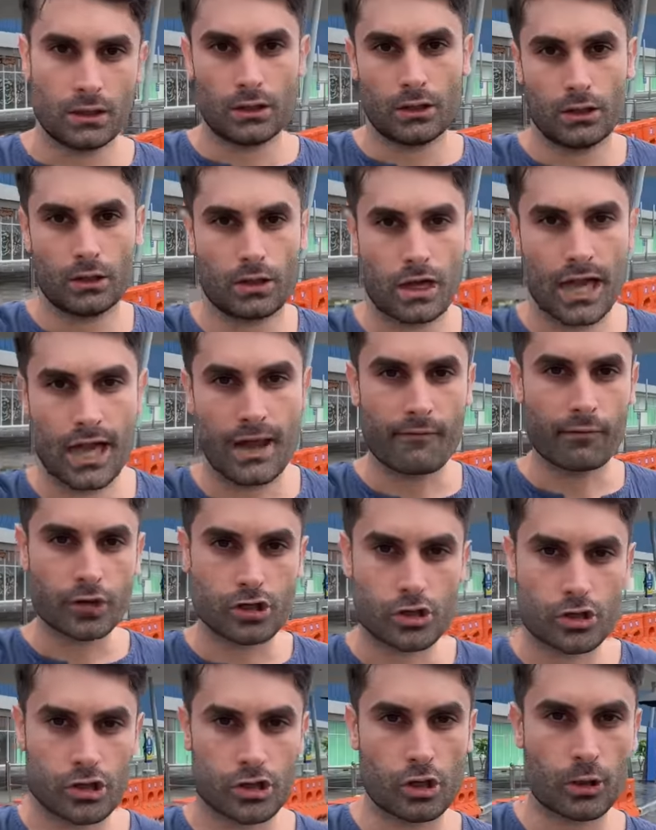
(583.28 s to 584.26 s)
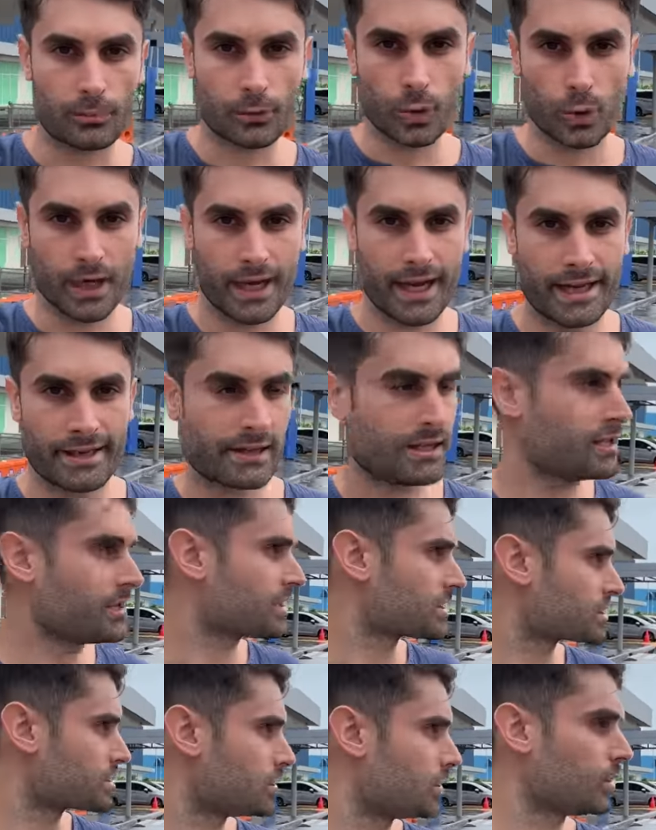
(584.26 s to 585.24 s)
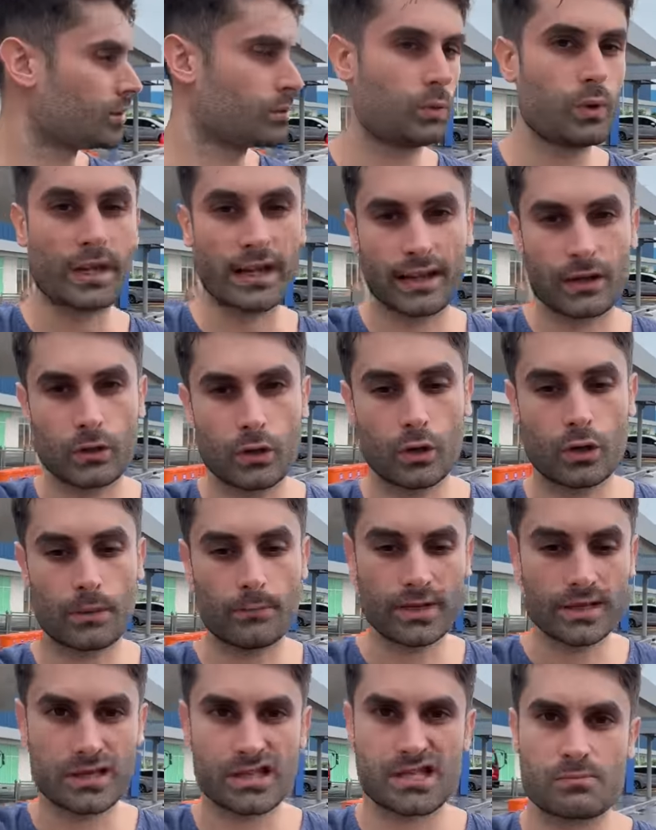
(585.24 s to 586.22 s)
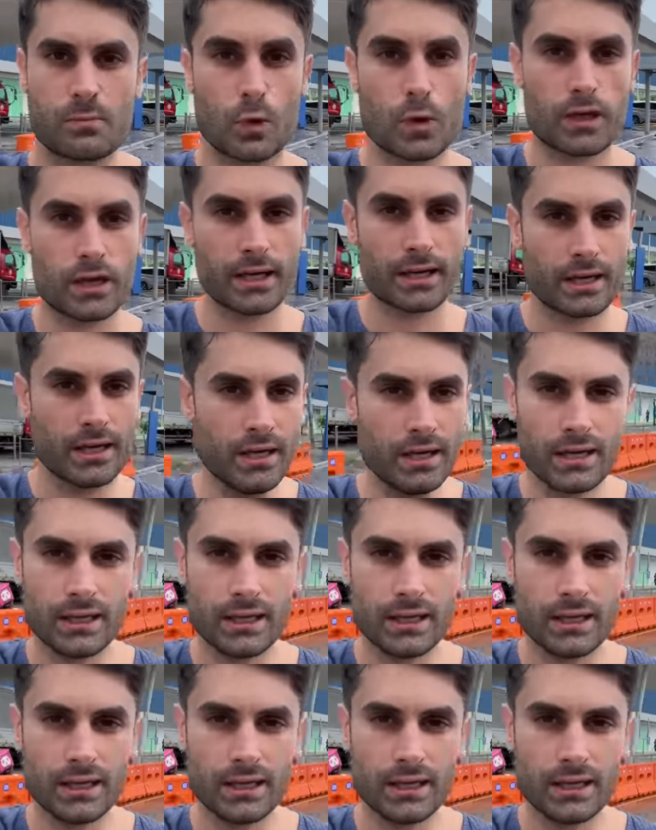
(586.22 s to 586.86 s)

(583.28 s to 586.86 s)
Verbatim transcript: Okay, I've also stopped to rain, so we can go a bit smoother.